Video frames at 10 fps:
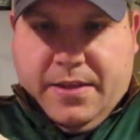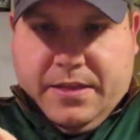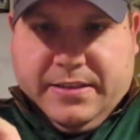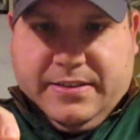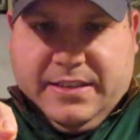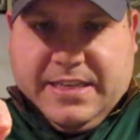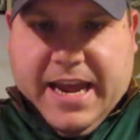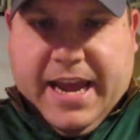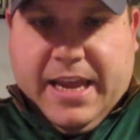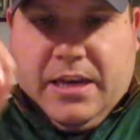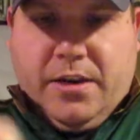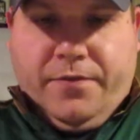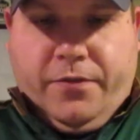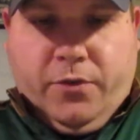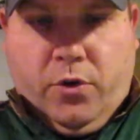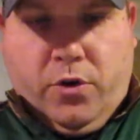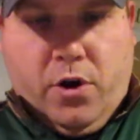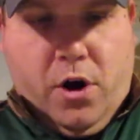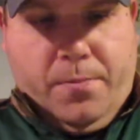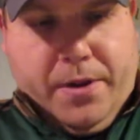This is the tag end of the
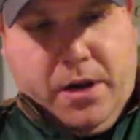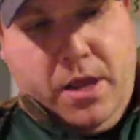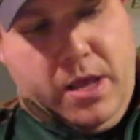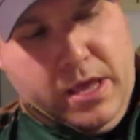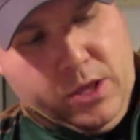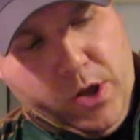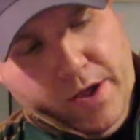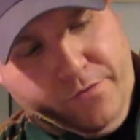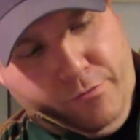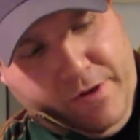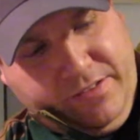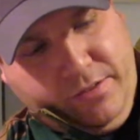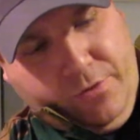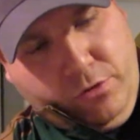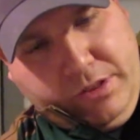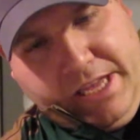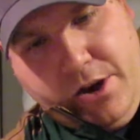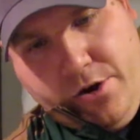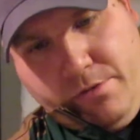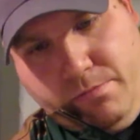fluorocarbon, and you have the rest of your
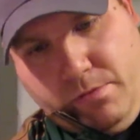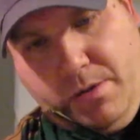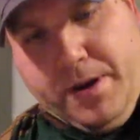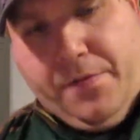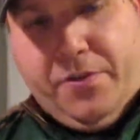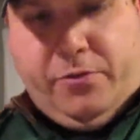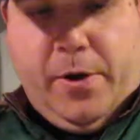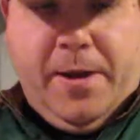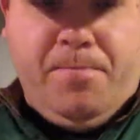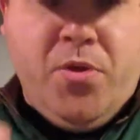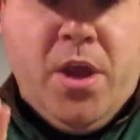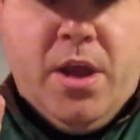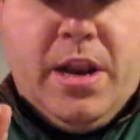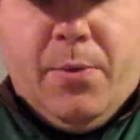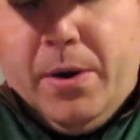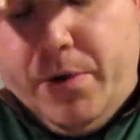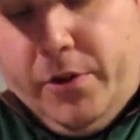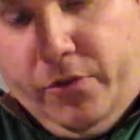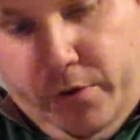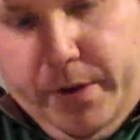leader coming out this way. Now what I'm going
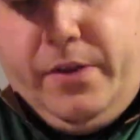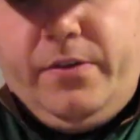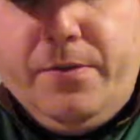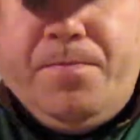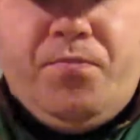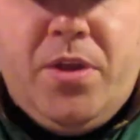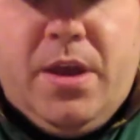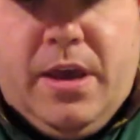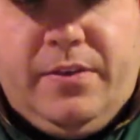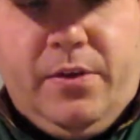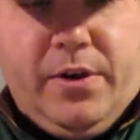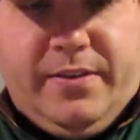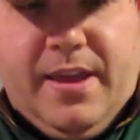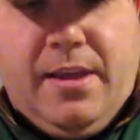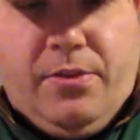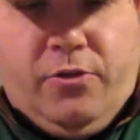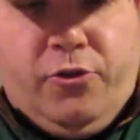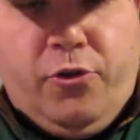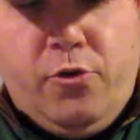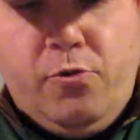to do is I want to take the
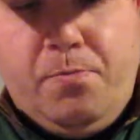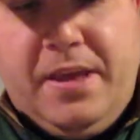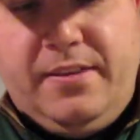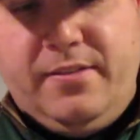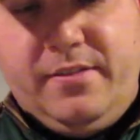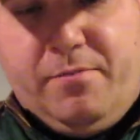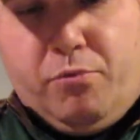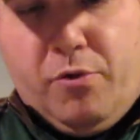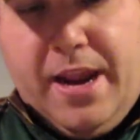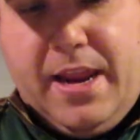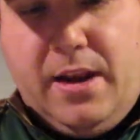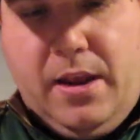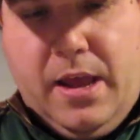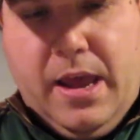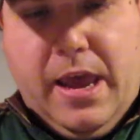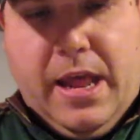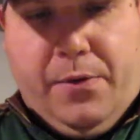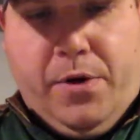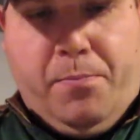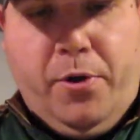two pieces of braid and
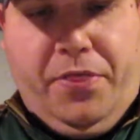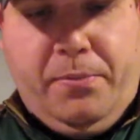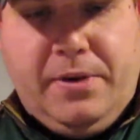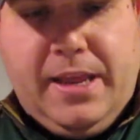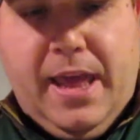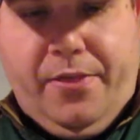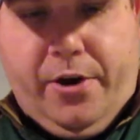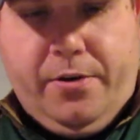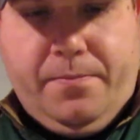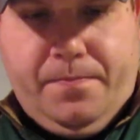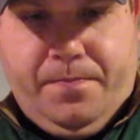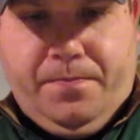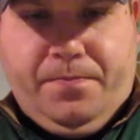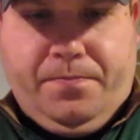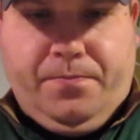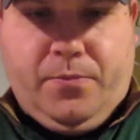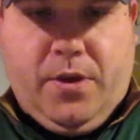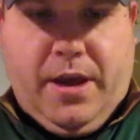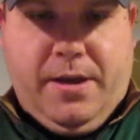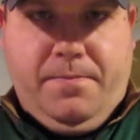I want to put them together.
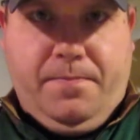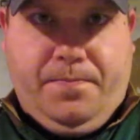Okay?